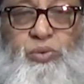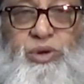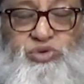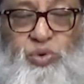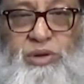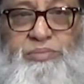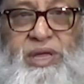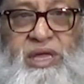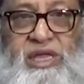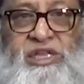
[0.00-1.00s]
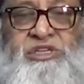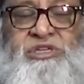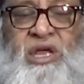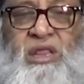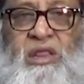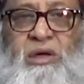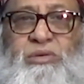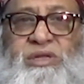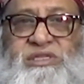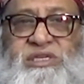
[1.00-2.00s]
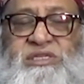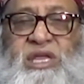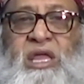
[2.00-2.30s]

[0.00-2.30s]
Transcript: which will be, inshallah, Aziz,